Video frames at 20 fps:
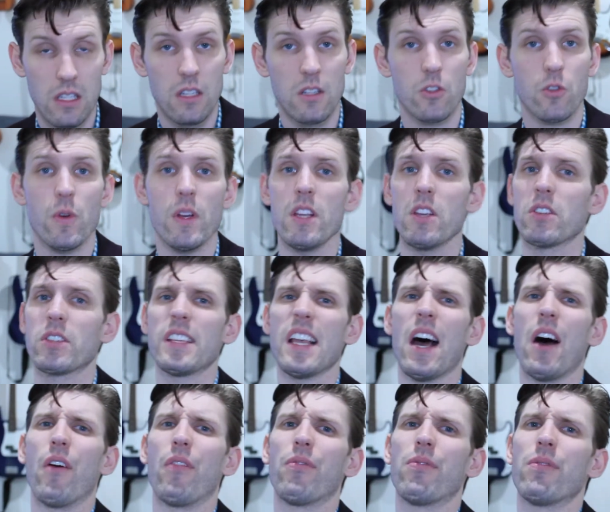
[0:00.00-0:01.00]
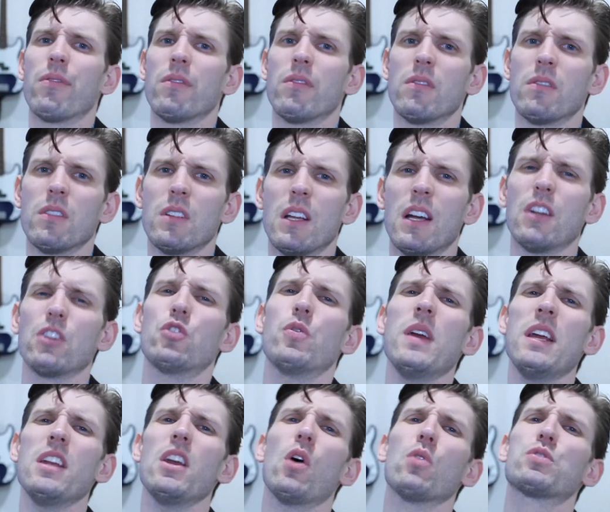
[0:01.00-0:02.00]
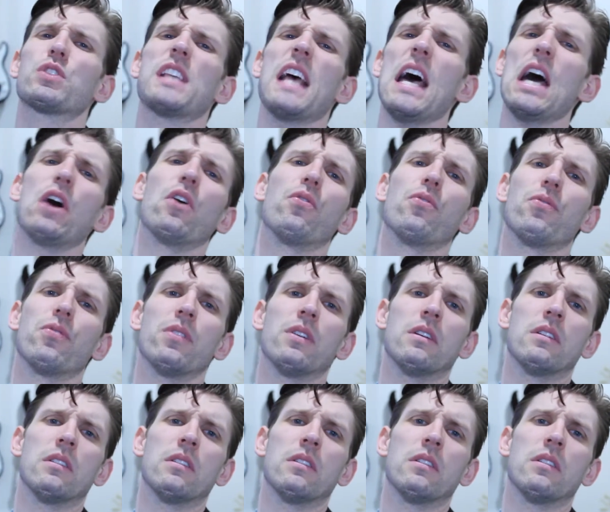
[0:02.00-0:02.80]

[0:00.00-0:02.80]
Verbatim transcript: Treat yourself. Treat yourself.